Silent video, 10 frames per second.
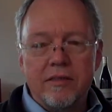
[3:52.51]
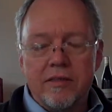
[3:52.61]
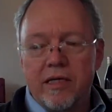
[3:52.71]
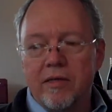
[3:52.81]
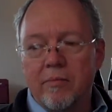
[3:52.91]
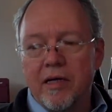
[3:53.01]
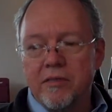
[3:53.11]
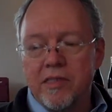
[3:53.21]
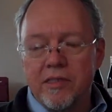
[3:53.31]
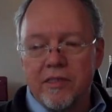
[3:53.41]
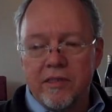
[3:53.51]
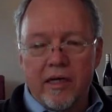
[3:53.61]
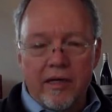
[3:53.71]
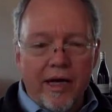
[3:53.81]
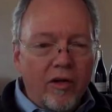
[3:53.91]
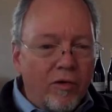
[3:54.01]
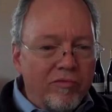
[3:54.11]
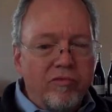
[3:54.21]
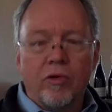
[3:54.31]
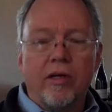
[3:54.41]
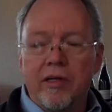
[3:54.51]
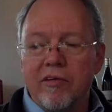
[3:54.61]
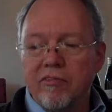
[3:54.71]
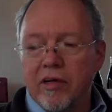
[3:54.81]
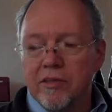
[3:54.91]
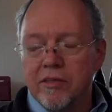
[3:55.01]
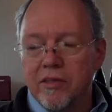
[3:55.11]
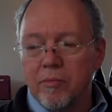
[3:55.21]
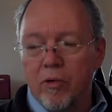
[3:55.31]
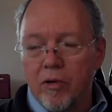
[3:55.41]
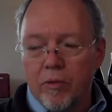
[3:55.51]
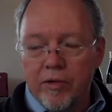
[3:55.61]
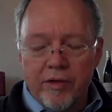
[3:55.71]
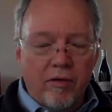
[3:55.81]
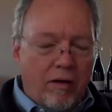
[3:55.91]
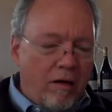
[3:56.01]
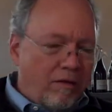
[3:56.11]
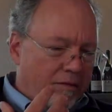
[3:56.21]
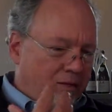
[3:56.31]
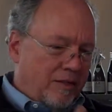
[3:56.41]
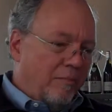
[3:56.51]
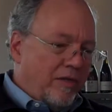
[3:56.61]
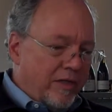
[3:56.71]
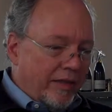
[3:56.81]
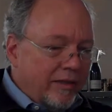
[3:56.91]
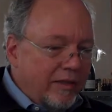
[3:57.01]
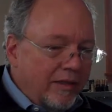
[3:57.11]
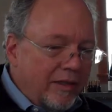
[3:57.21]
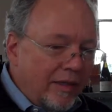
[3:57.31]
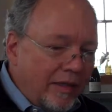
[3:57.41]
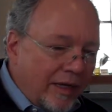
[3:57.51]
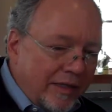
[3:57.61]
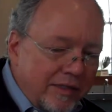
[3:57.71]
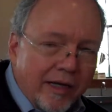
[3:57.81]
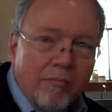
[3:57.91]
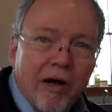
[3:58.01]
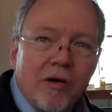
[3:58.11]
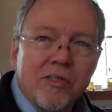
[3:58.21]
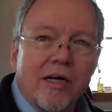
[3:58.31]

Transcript: tainted by TCA, not overtly affected to the point where you go, oh, this smells like a dead mouse.